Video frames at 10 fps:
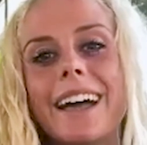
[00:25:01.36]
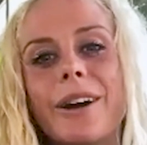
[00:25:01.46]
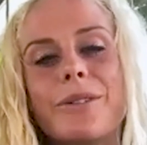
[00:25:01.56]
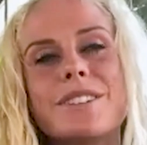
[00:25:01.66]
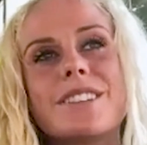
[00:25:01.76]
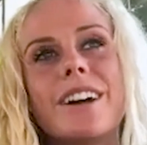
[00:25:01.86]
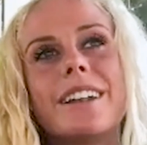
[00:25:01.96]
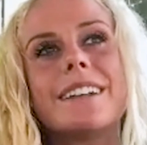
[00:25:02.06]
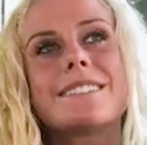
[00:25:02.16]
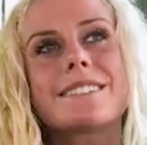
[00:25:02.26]
I always
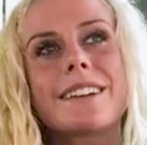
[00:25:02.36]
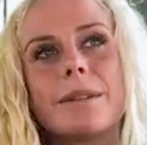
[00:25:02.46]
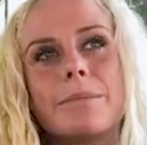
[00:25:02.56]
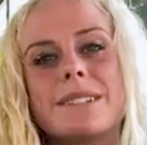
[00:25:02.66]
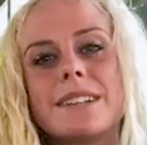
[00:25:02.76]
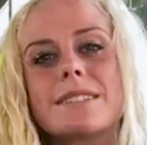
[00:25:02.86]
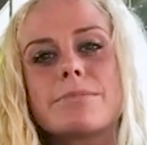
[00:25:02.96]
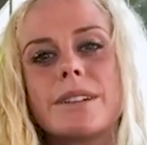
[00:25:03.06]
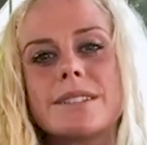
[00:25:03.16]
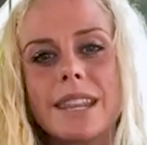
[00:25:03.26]
thought it's gonna be 6
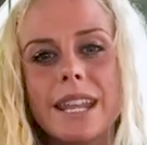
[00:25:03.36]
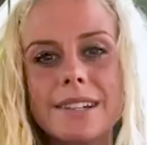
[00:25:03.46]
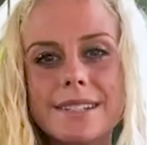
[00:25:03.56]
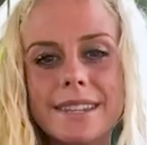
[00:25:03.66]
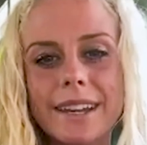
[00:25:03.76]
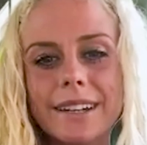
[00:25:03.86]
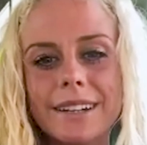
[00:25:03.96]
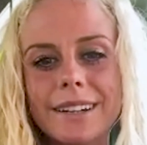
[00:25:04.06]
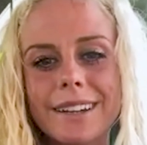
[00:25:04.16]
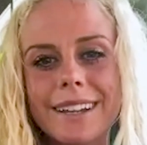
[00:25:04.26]
months and then it's
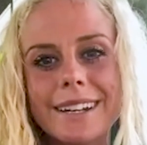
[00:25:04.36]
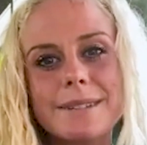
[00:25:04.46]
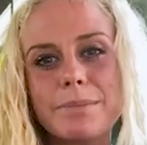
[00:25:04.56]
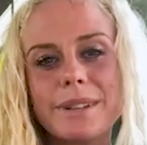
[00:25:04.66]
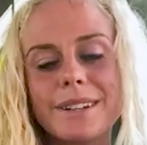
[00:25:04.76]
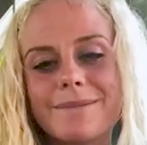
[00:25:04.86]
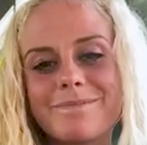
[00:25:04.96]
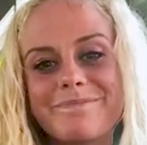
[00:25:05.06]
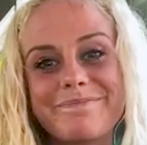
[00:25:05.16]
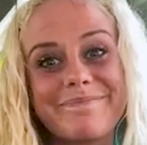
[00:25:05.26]
done. And it's been
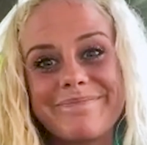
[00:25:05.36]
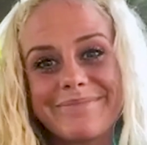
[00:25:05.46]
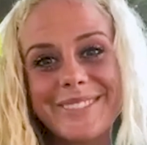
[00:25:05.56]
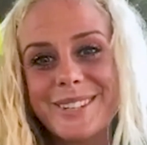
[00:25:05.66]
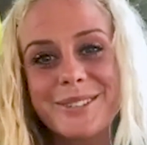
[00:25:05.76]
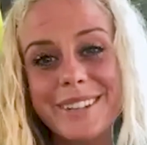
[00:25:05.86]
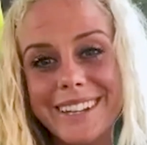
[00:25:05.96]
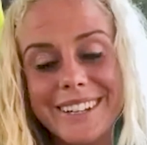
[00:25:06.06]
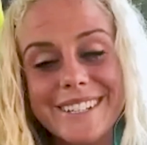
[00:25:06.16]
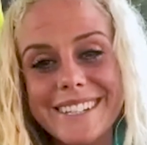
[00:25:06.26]
2
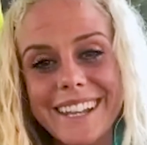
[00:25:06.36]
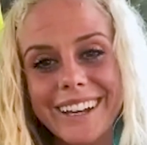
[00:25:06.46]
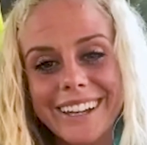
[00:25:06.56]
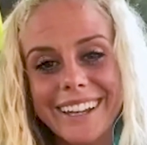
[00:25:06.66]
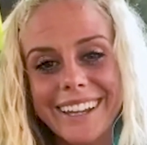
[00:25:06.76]
years now.